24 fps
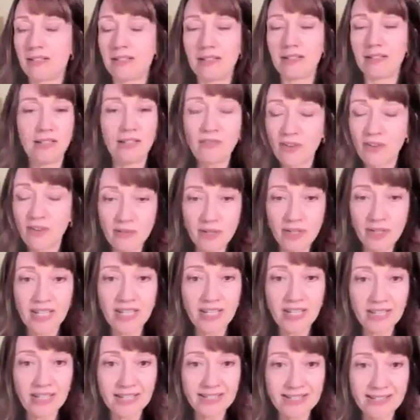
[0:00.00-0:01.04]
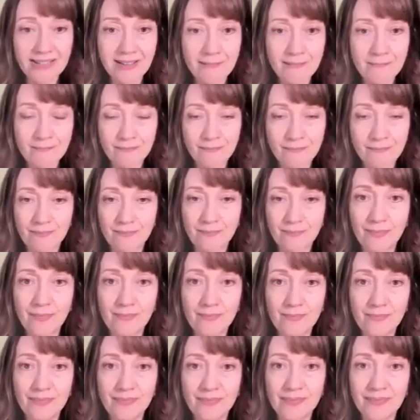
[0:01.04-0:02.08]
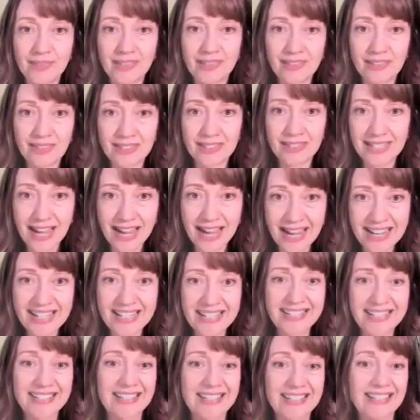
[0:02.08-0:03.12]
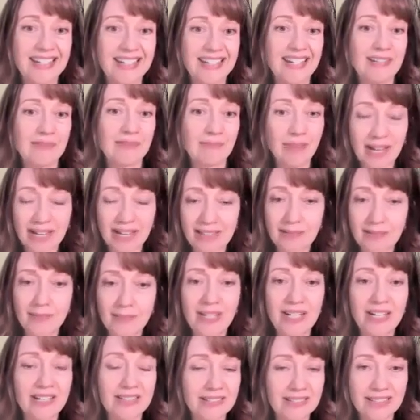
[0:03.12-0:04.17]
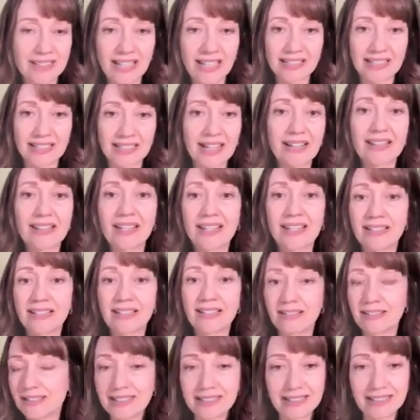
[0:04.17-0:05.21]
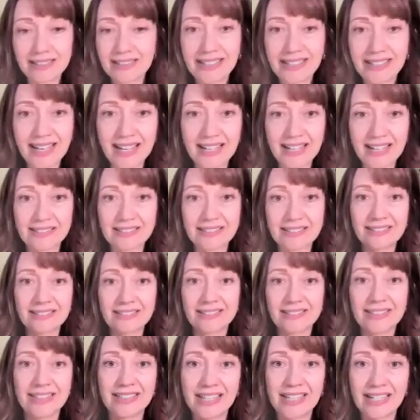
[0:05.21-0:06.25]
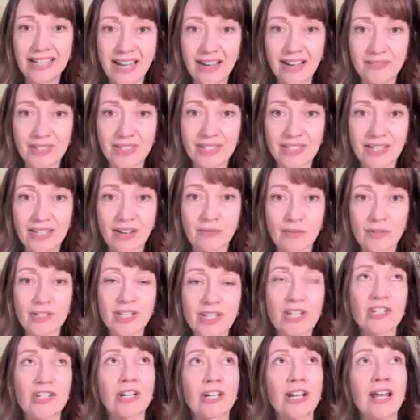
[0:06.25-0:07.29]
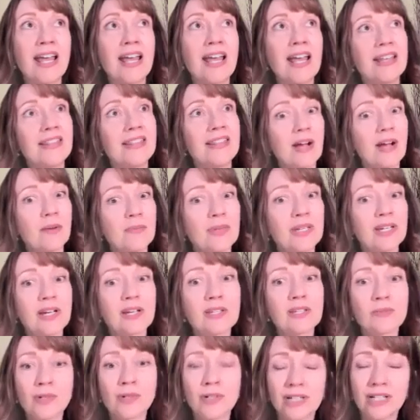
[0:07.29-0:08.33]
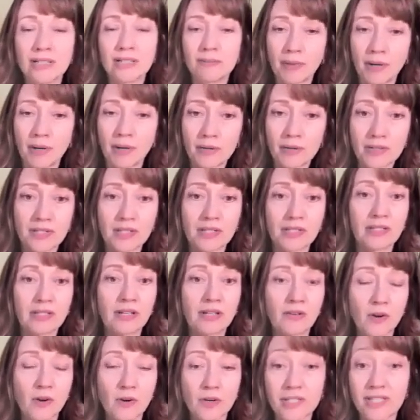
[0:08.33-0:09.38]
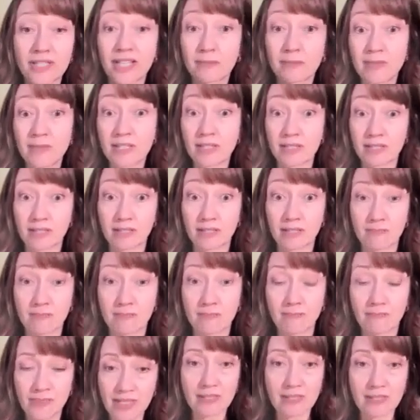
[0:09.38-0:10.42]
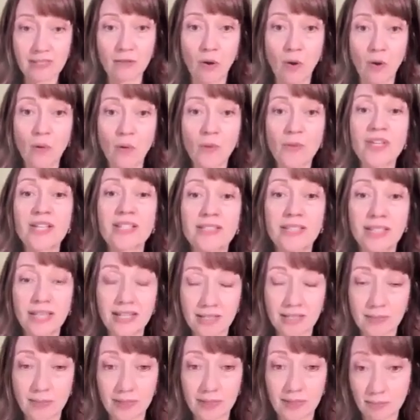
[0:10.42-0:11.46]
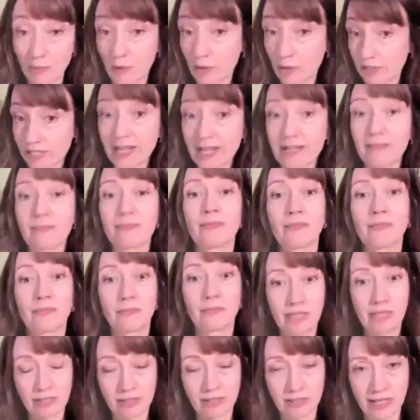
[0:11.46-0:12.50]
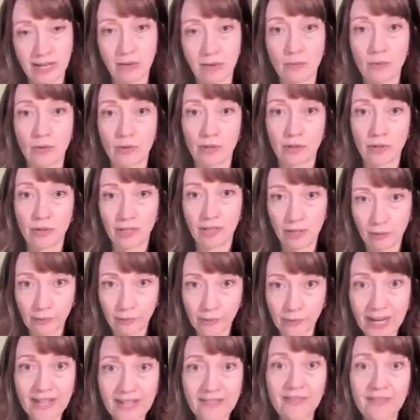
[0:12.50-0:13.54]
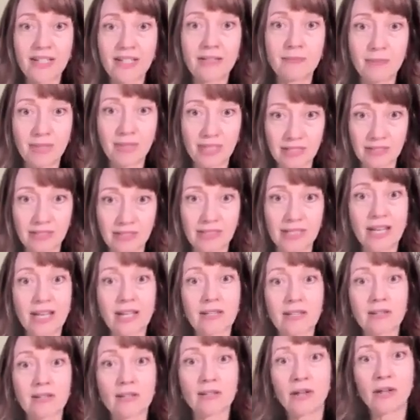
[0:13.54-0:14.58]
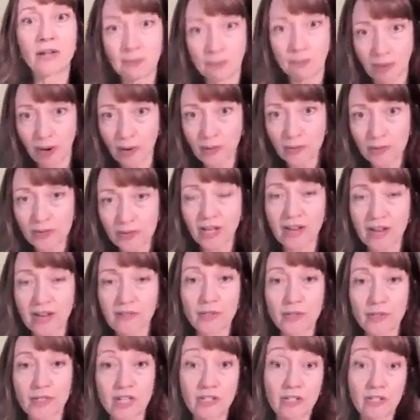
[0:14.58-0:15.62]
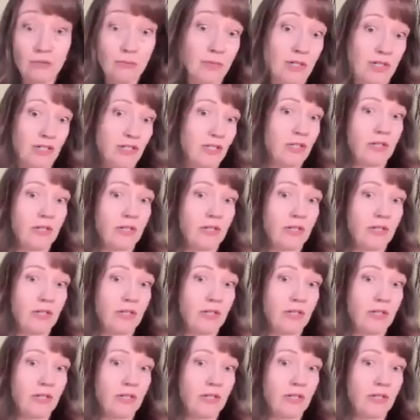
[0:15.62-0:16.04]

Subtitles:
If everything is tight and by the minute and that kind of thing, you can't you can have this conversation. Now, because we're in person, of course, that means this whole thing takes a bit more time because now we're arriving, being together, post conversation, which